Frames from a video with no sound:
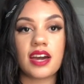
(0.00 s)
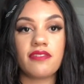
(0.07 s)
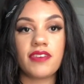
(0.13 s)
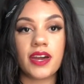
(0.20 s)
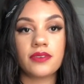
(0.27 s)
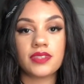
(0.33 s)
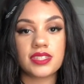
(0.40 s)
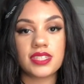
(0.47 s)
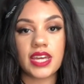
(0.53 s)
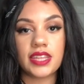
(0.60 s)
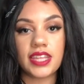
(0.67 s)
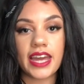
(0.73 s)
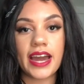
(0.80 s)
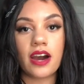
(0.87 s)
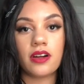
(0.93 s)
I found this
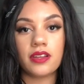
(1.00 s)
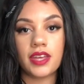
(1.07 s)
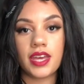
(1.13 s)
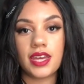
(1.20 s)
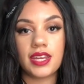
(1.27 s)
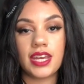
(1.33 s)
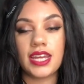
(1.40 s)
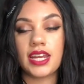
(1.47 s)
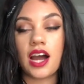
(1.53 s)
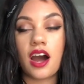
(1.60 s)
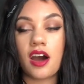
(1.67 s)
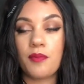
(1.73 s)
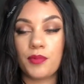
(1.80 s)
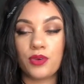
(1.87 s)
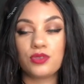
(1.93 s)
at the outlet and
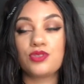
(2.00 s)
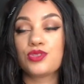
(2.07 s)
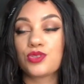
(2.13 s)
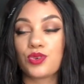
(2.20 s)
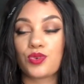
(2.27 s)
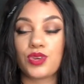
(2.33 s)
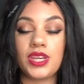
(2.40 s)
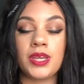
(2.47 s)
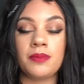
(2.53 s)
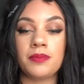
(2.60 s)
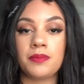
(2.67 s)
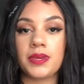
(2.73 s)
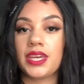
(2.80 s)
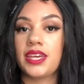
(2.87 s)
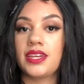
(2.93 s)
almost
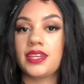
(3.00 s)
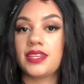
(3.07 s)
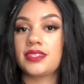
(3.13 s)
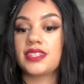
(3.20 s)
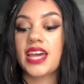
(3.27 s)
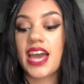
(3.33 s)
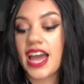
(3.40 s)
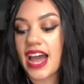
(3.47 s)
screamed because